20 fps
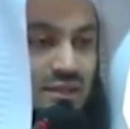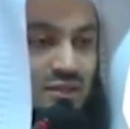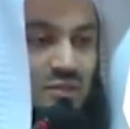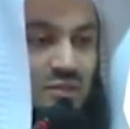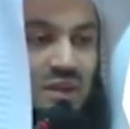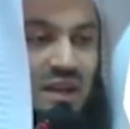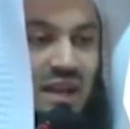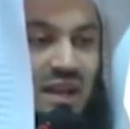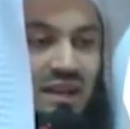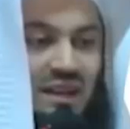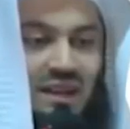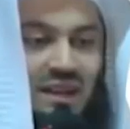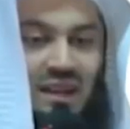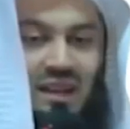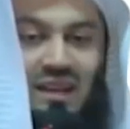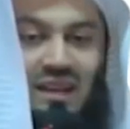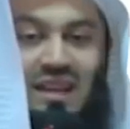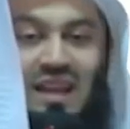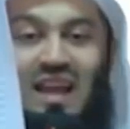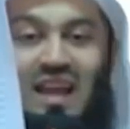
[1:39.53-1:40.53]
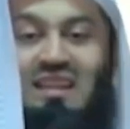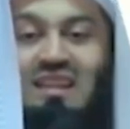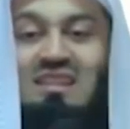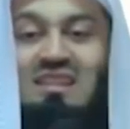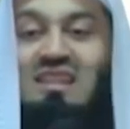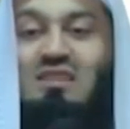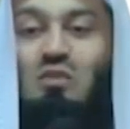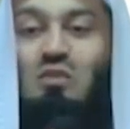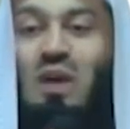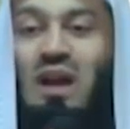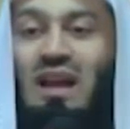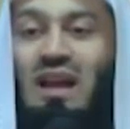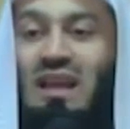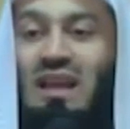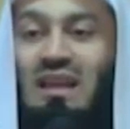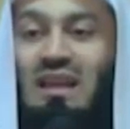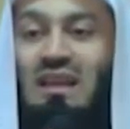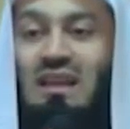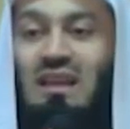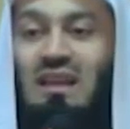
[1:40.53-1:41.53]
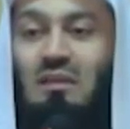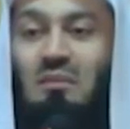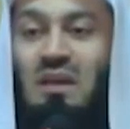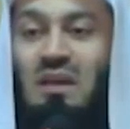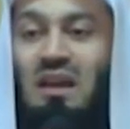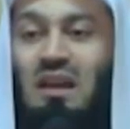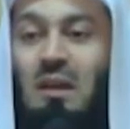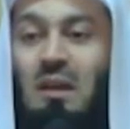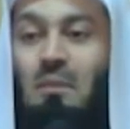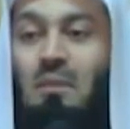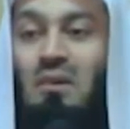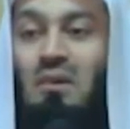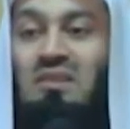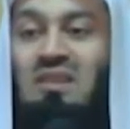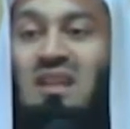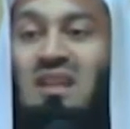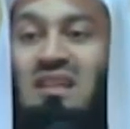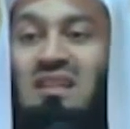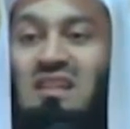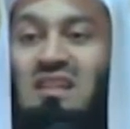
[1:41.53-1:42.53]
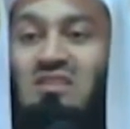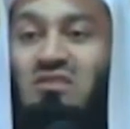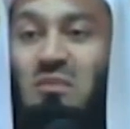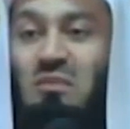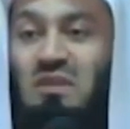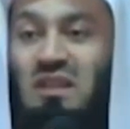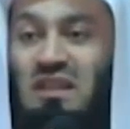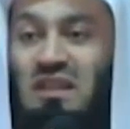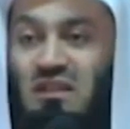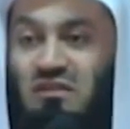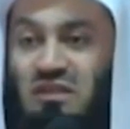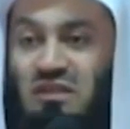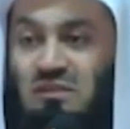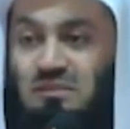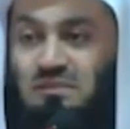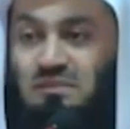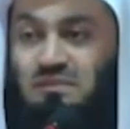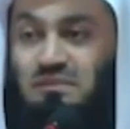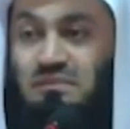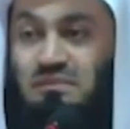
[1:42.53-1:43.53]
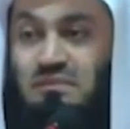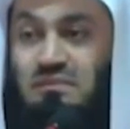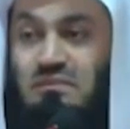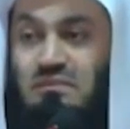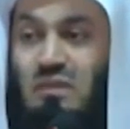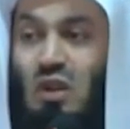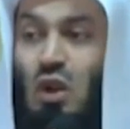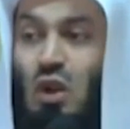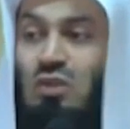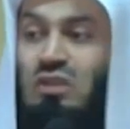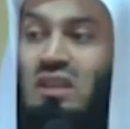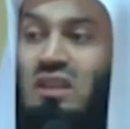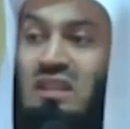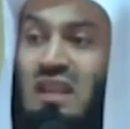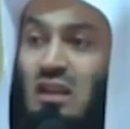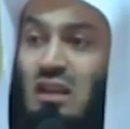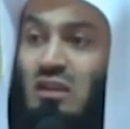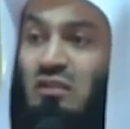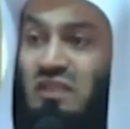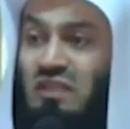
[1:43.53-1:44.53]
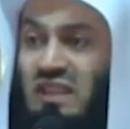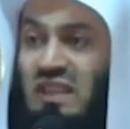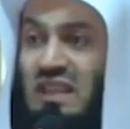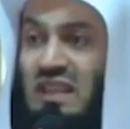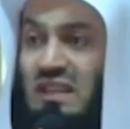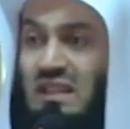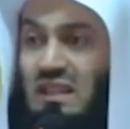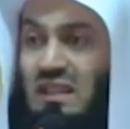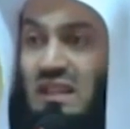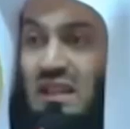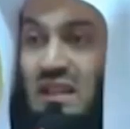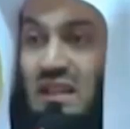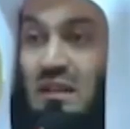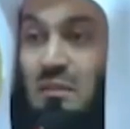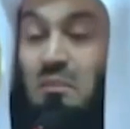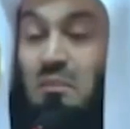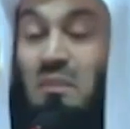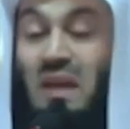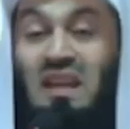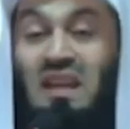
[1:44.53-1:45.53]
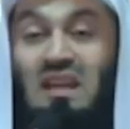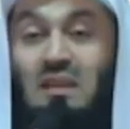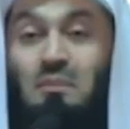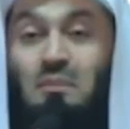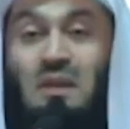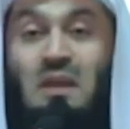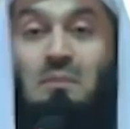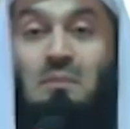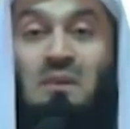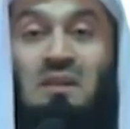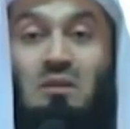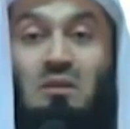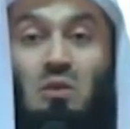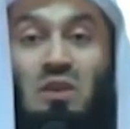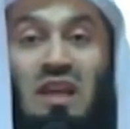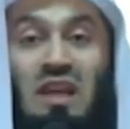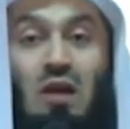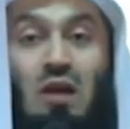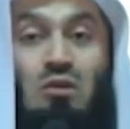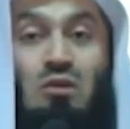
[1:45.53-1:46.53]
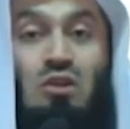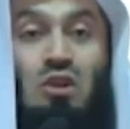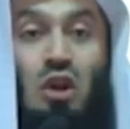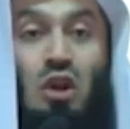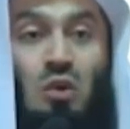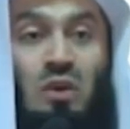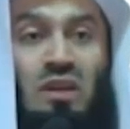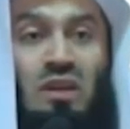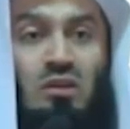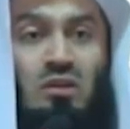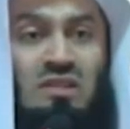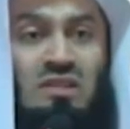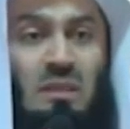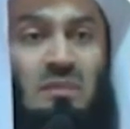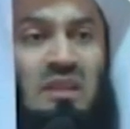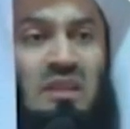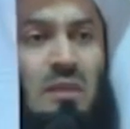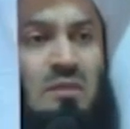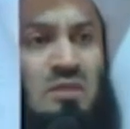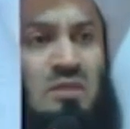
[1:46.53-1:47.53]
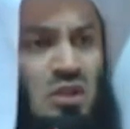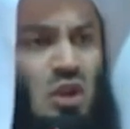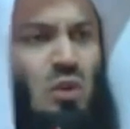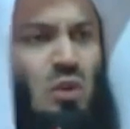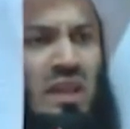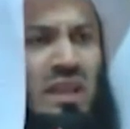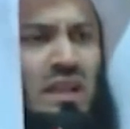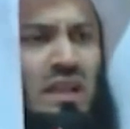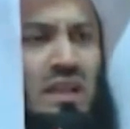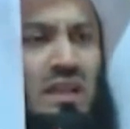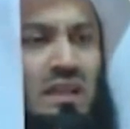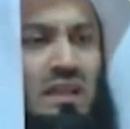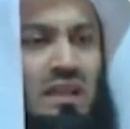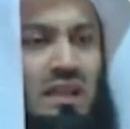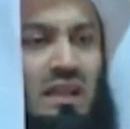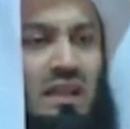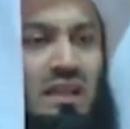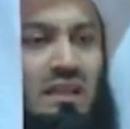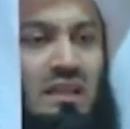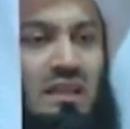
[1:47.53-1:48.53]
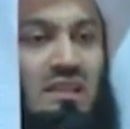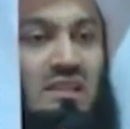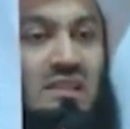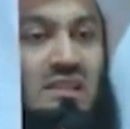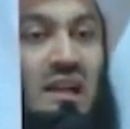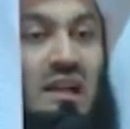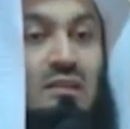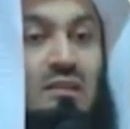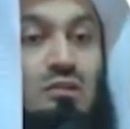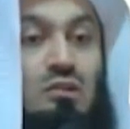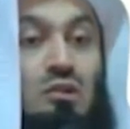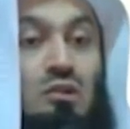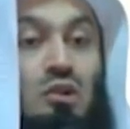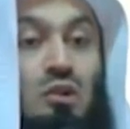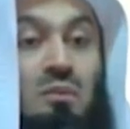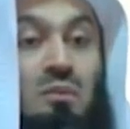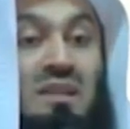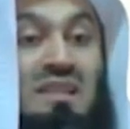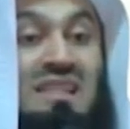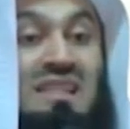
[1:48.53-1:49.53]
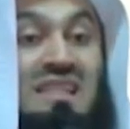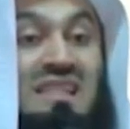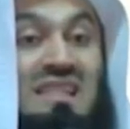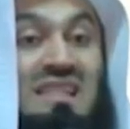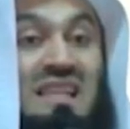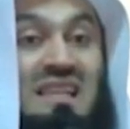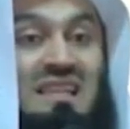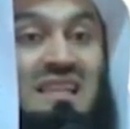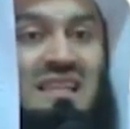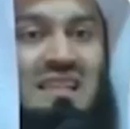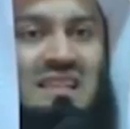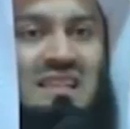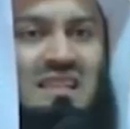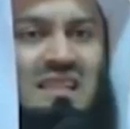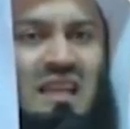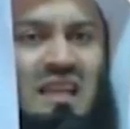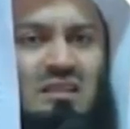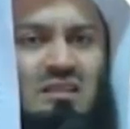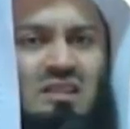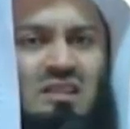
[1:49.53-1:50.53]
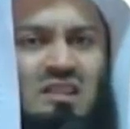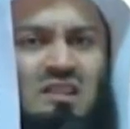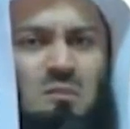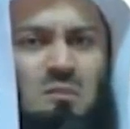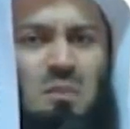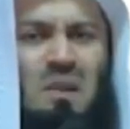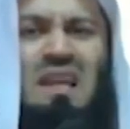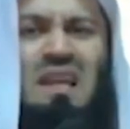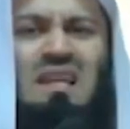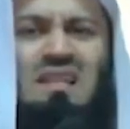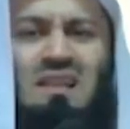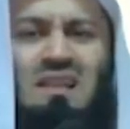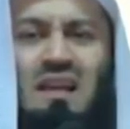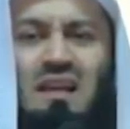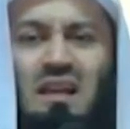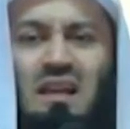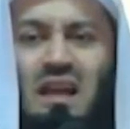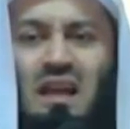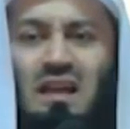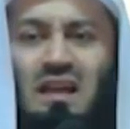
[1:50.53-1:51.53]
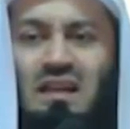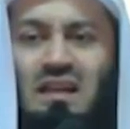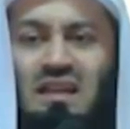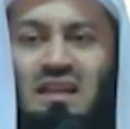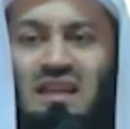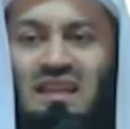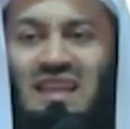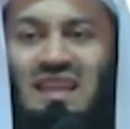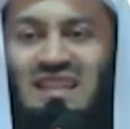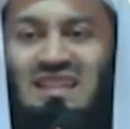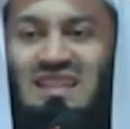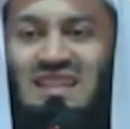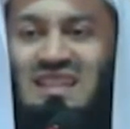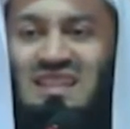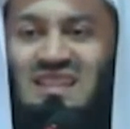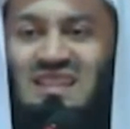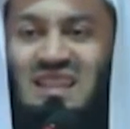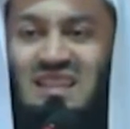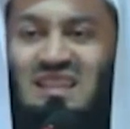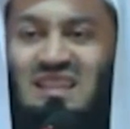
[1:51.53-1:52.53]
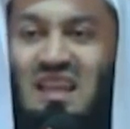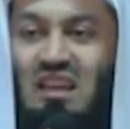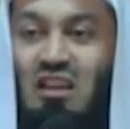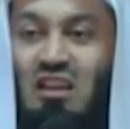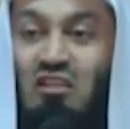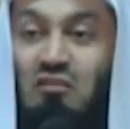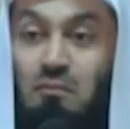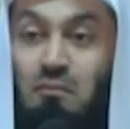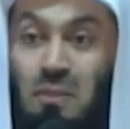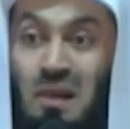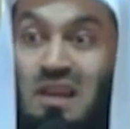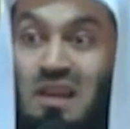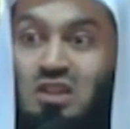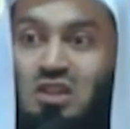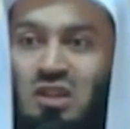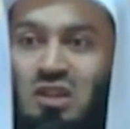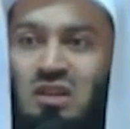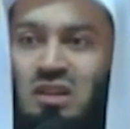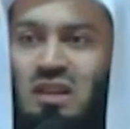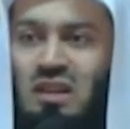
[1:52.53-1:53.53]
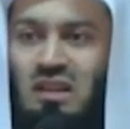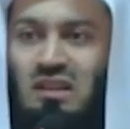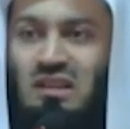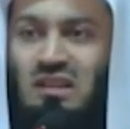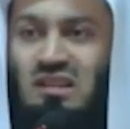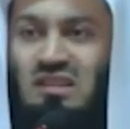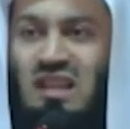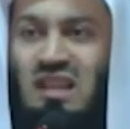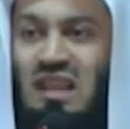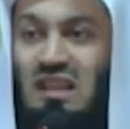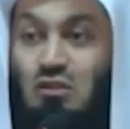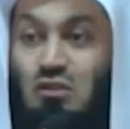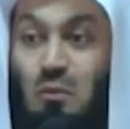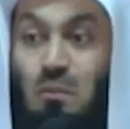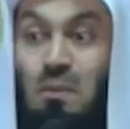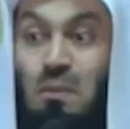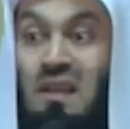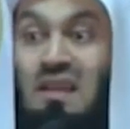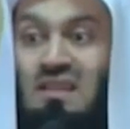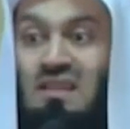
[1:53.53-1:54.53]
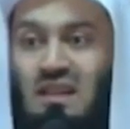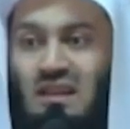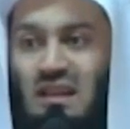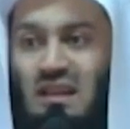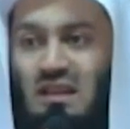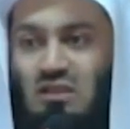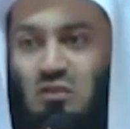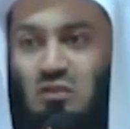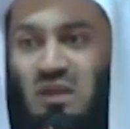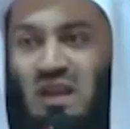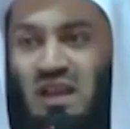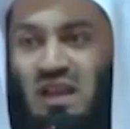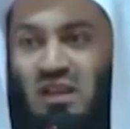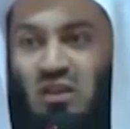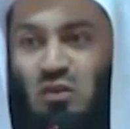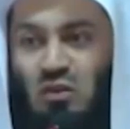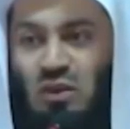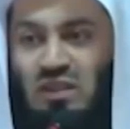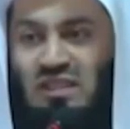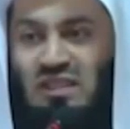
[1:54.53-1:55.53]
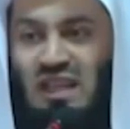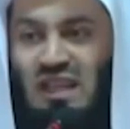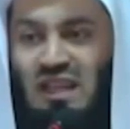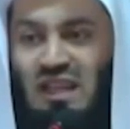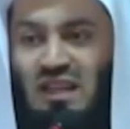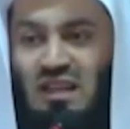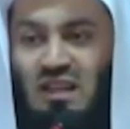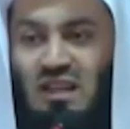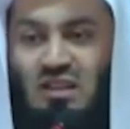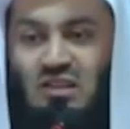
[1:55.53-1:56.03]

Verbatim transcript: Subhanallah. And this is why, may Allah protect us from the devil. On the day of Eid, many people, without knowing or sometimes knowingly, they start to commit sins that displease Allah, yet it is the day of pleasure, the day to please Allah subhanahu wa ta'ala.